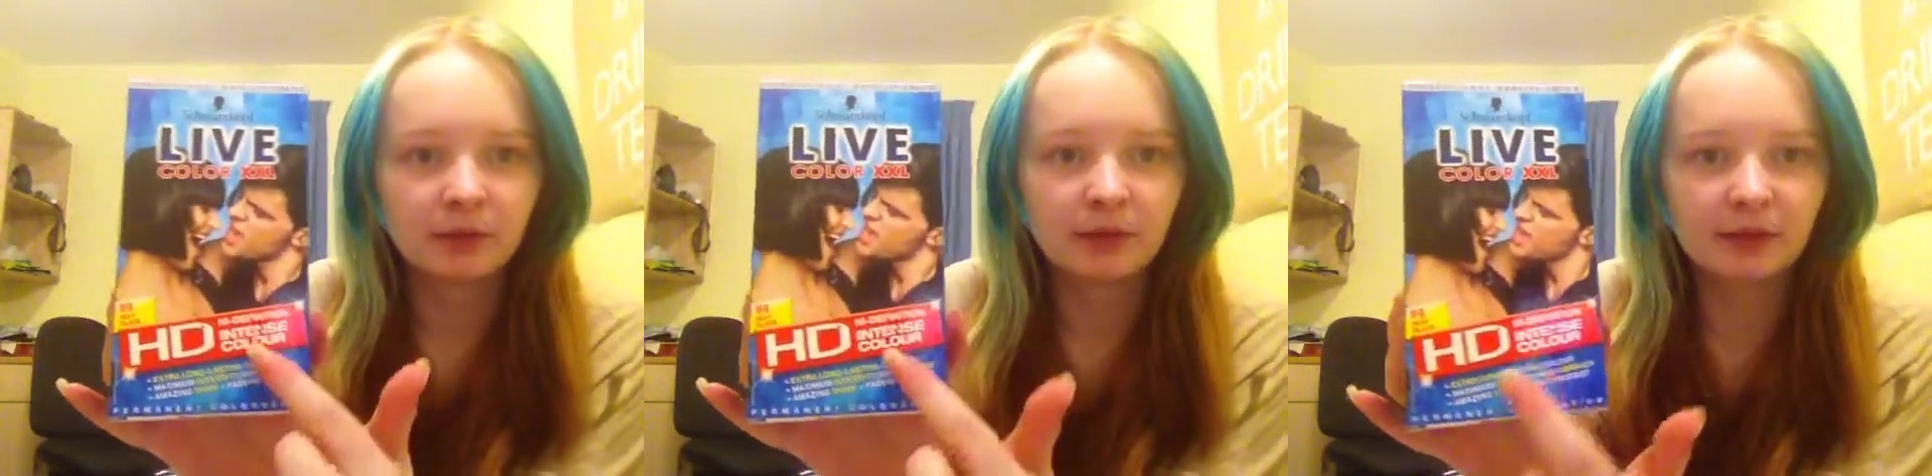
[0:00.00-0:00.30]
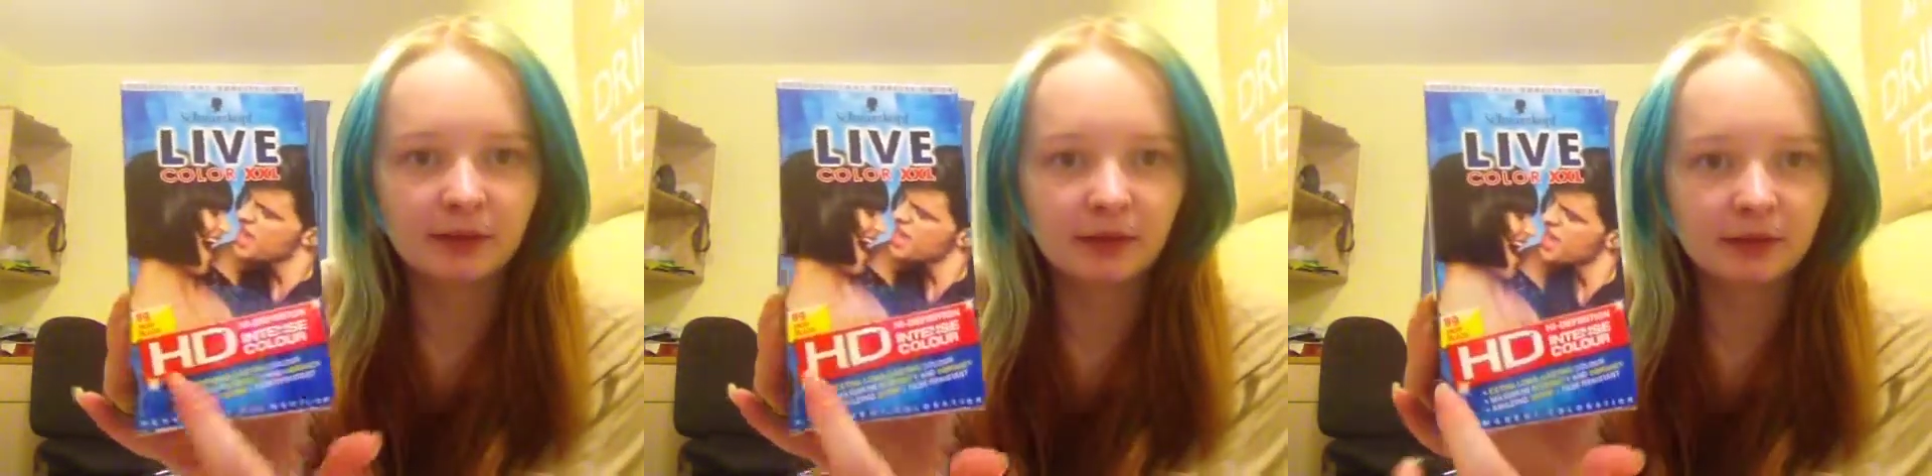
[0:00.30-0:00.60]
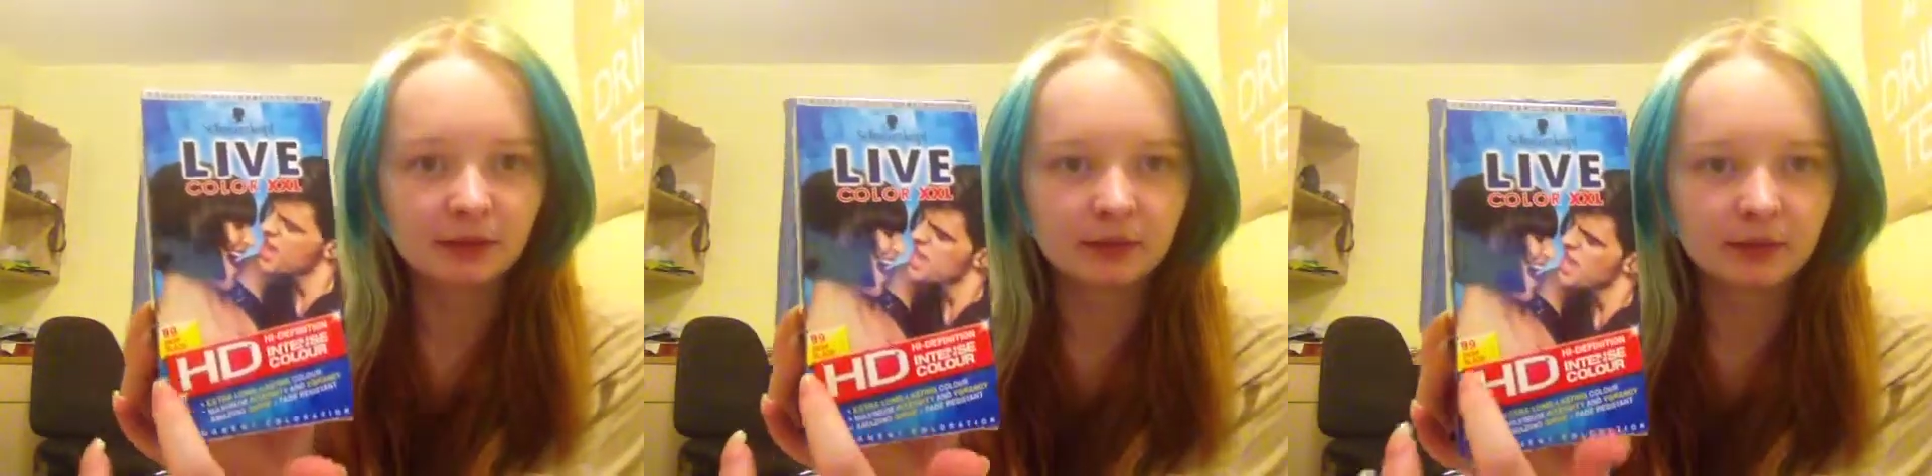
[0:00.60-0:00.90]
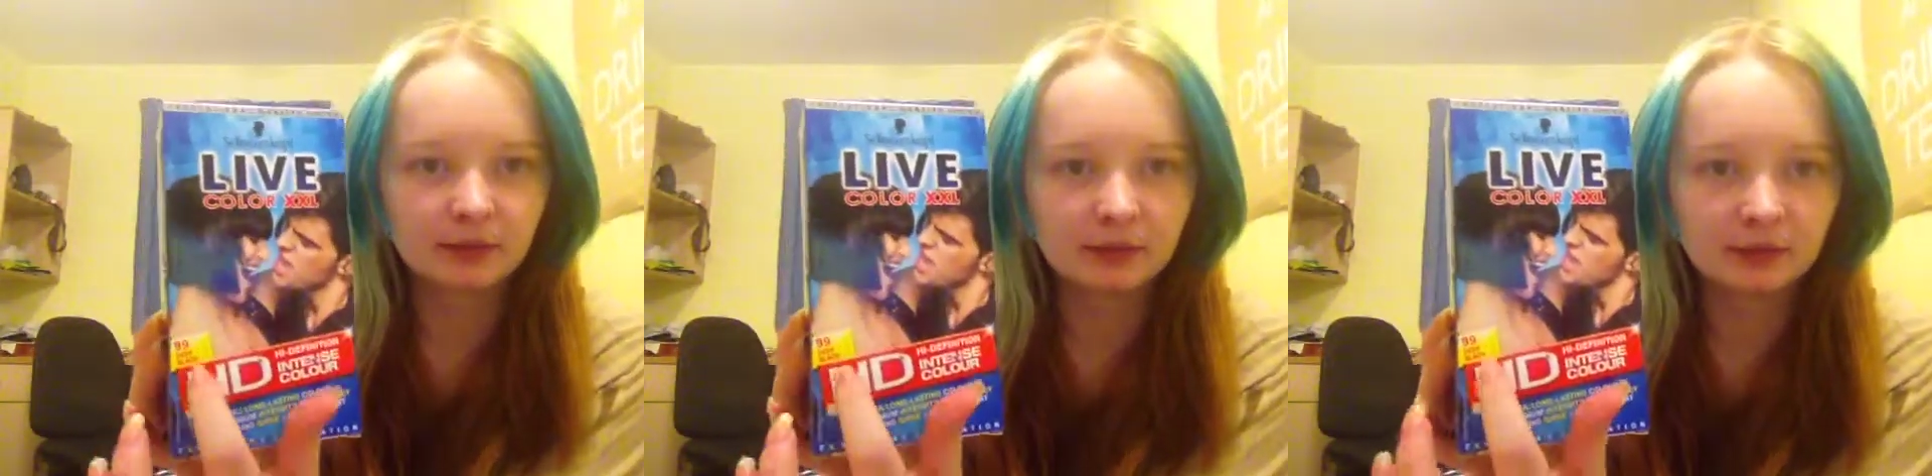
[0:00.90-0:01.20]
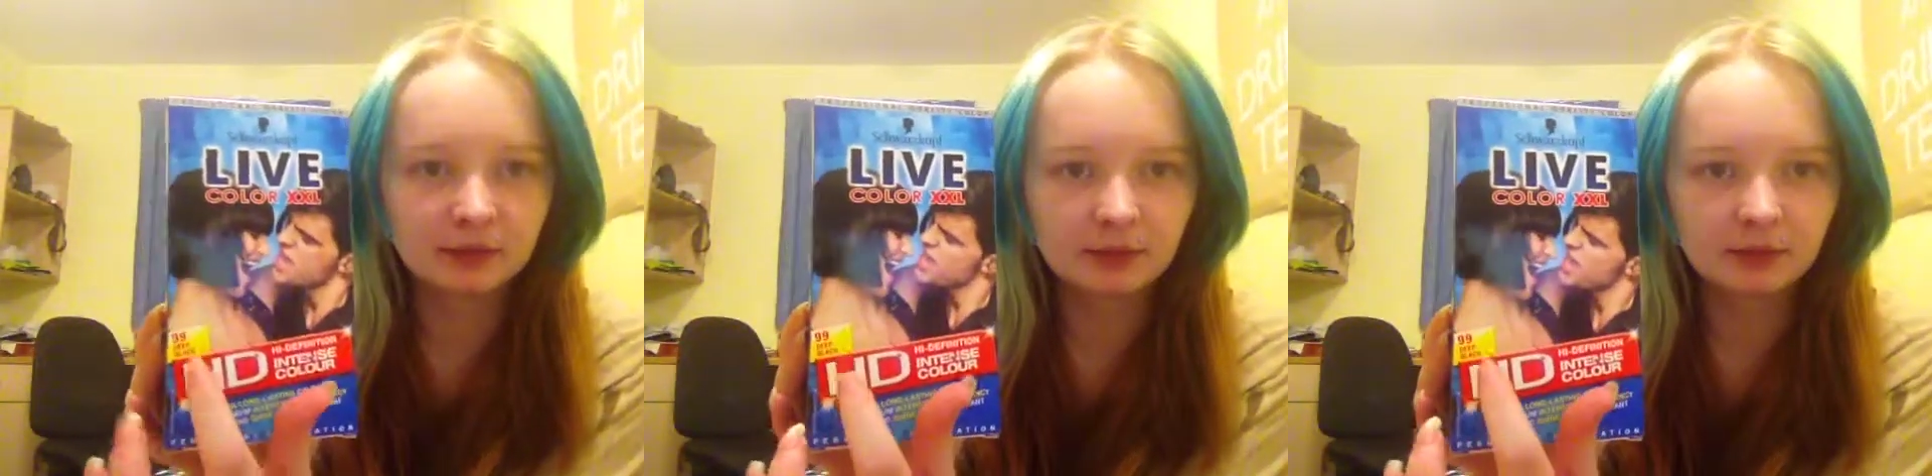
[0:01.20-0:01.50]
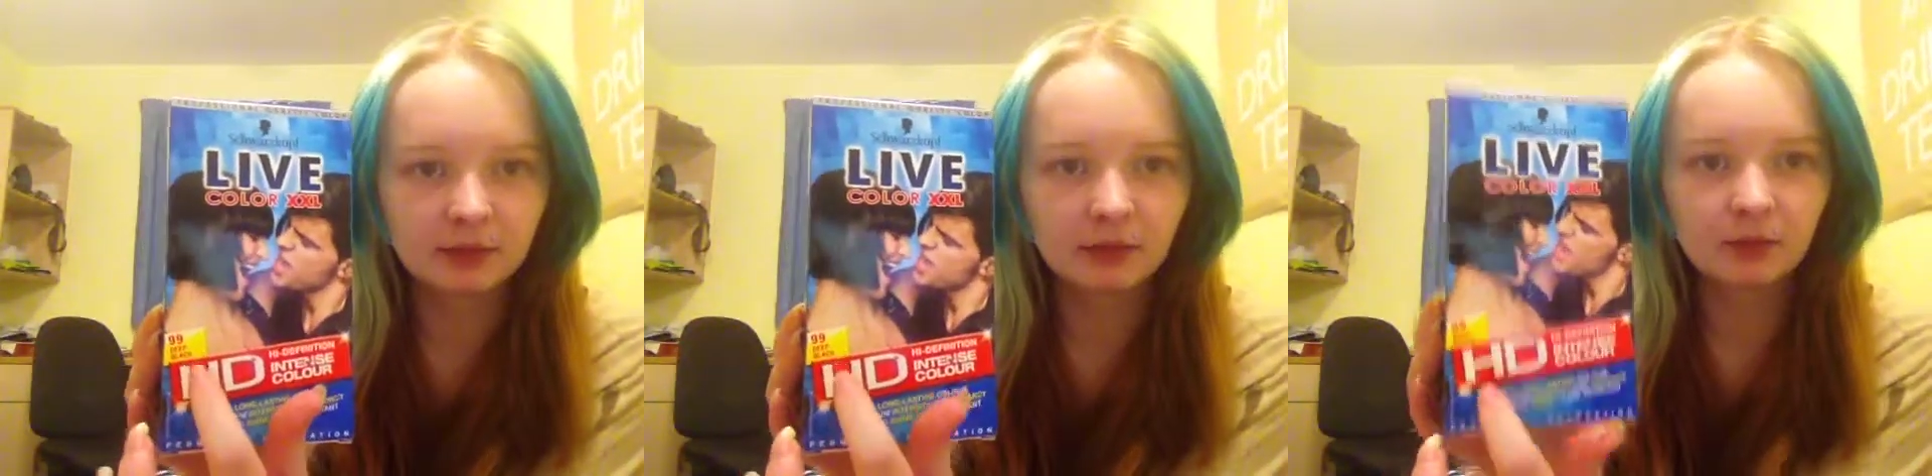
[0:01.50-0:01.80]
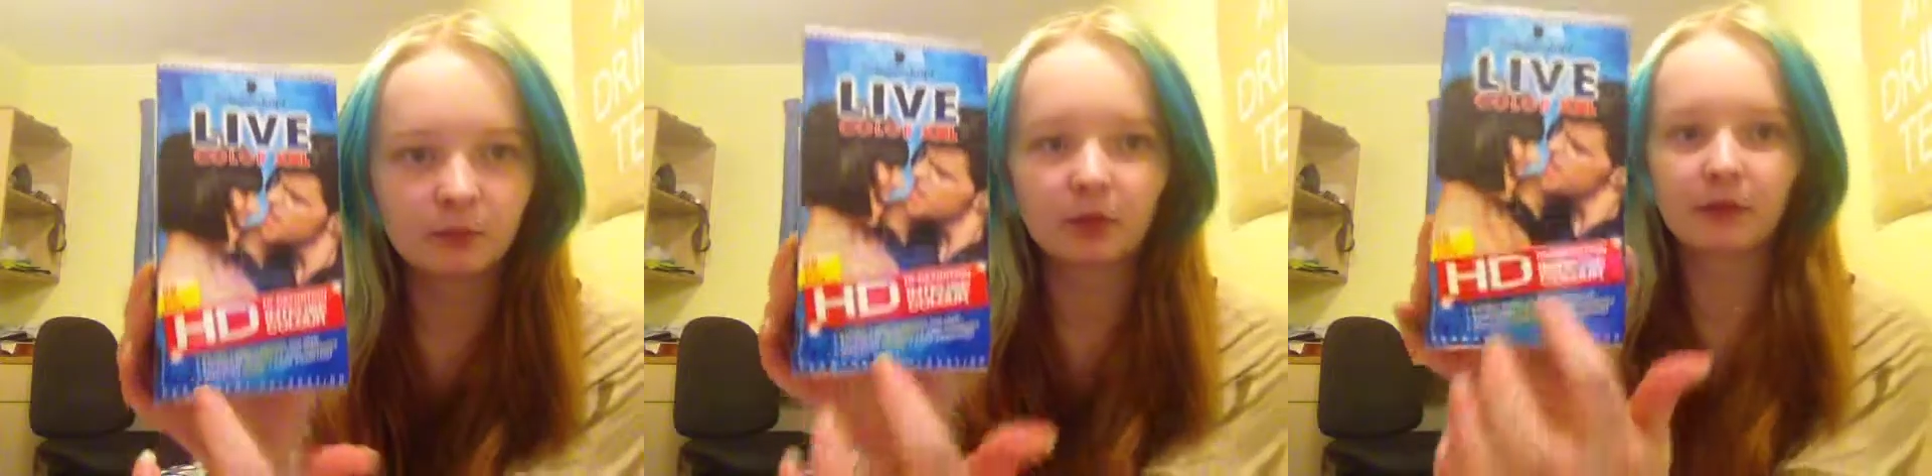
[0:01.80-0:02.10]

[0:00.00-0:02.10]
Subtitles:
This is, well,